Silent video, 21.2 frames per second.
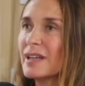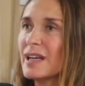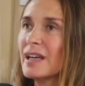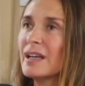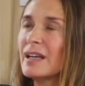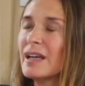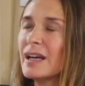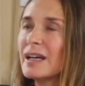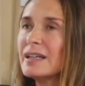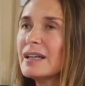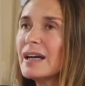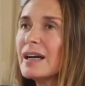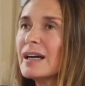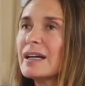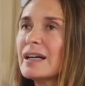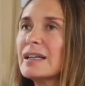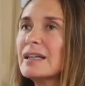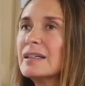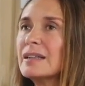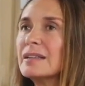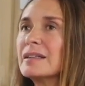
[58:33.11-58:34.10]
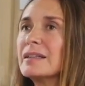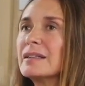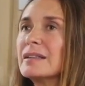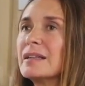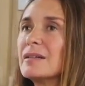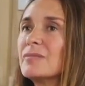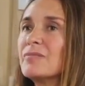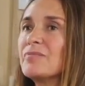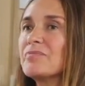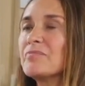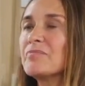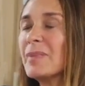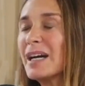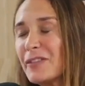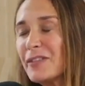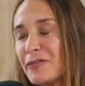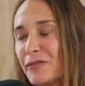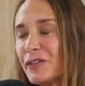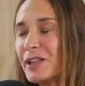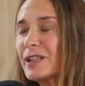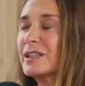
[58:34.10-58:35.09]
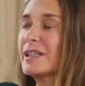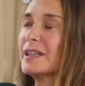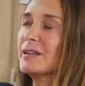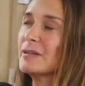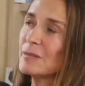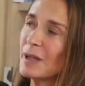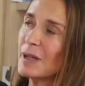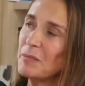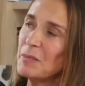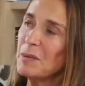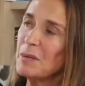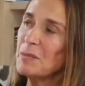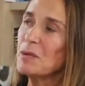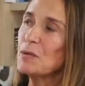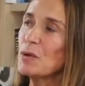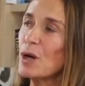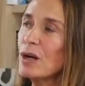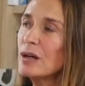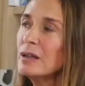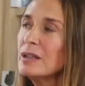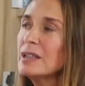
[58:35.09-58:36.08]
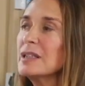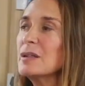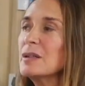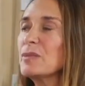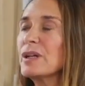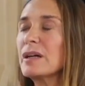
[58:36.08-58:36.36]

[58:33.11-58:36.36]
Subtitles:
And my feeling, I may be wrong,